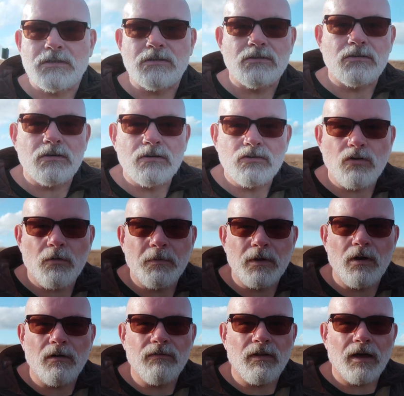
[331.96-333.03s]
and dropping
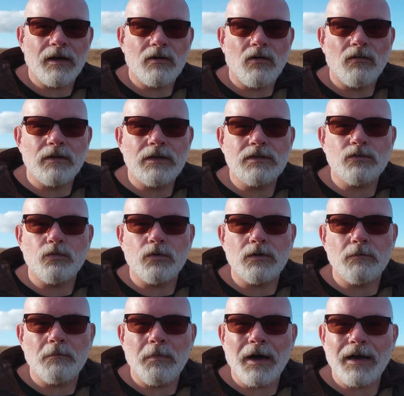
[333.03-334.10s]
off like all these
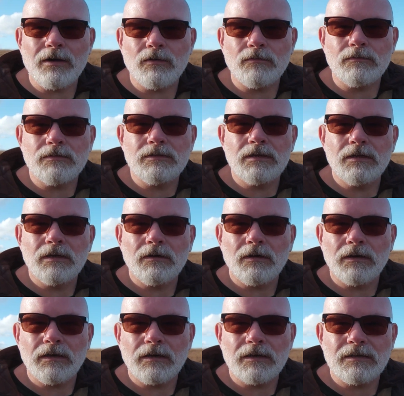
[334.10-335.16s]
wooden piles.
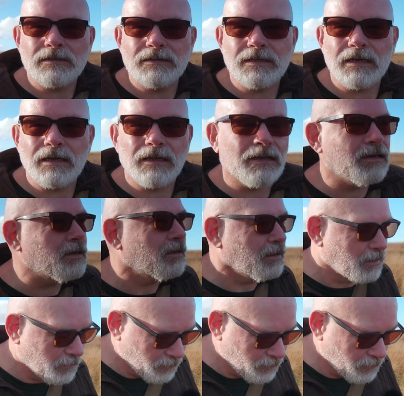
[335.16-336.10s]
What you can see there.